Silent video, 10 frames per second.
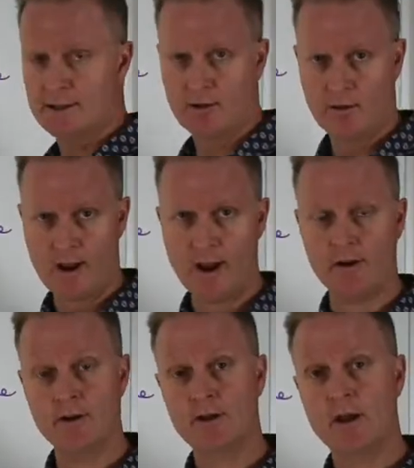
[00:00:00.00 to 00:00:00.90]
the
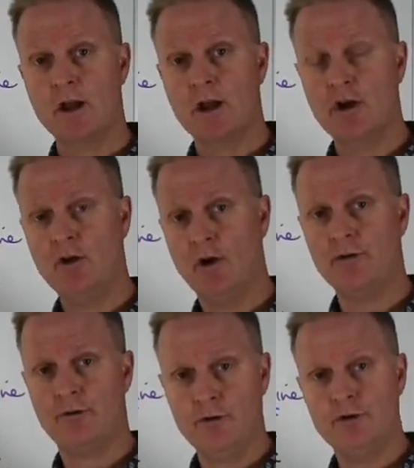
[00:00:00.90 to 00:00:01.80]
crown not
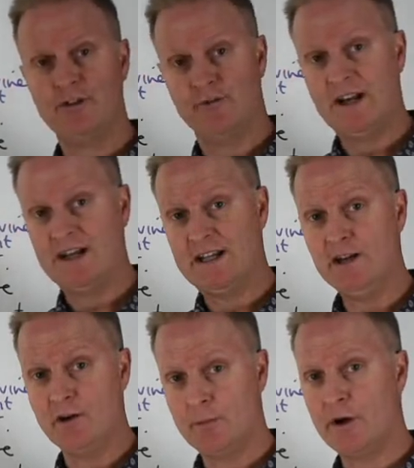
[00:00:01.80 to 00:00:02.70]
through divinity,
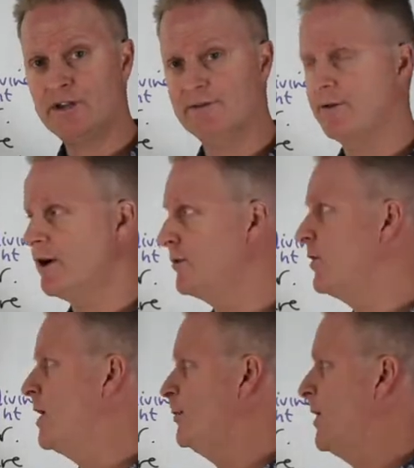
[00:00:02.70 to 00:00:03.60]
not by divine
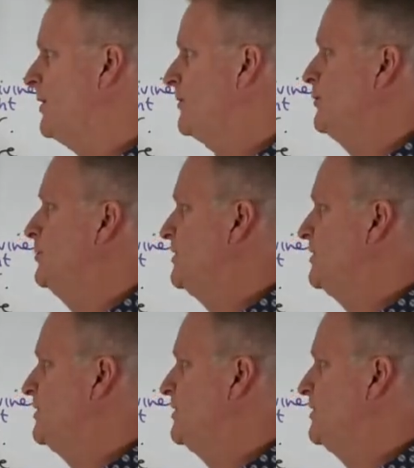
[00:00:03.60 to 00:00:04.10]
right, but through